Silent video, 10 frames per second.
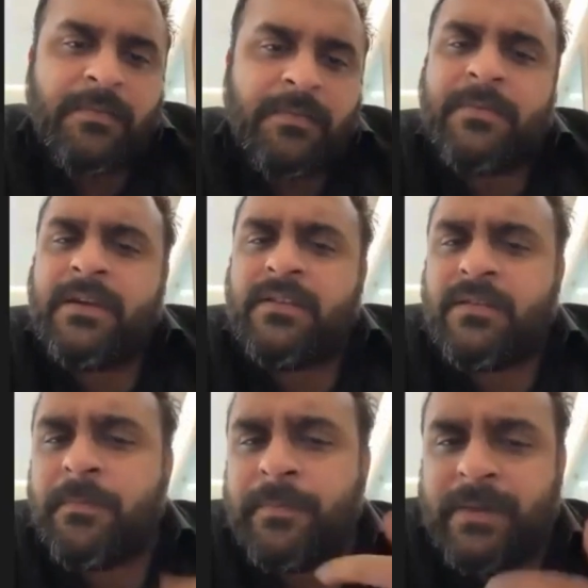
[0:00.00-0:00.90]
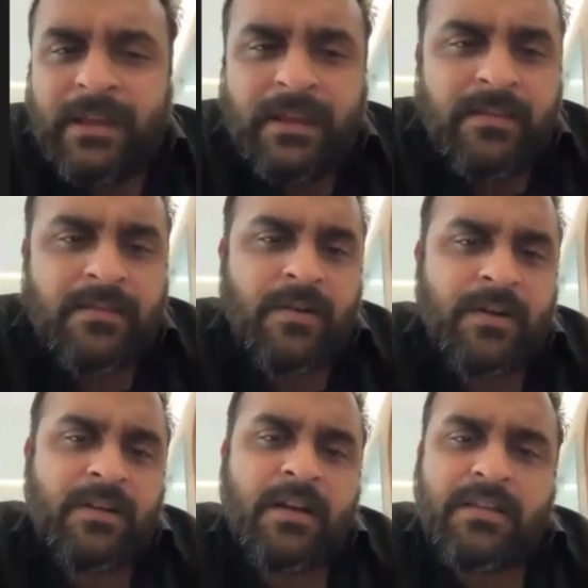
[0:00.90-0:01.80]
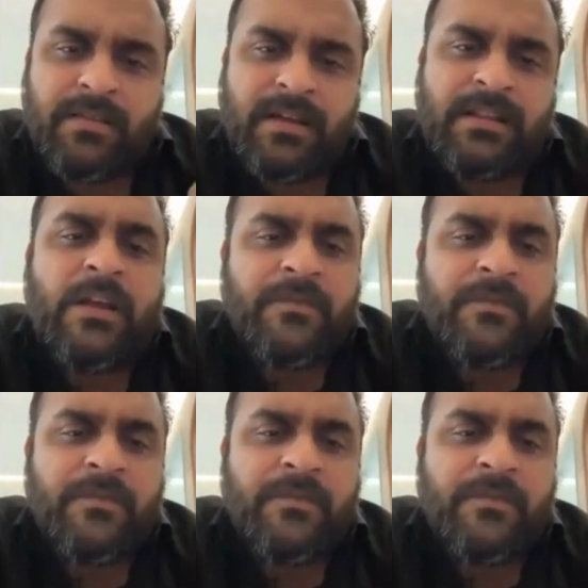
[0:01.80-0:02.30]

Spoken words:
maybe the priest or a son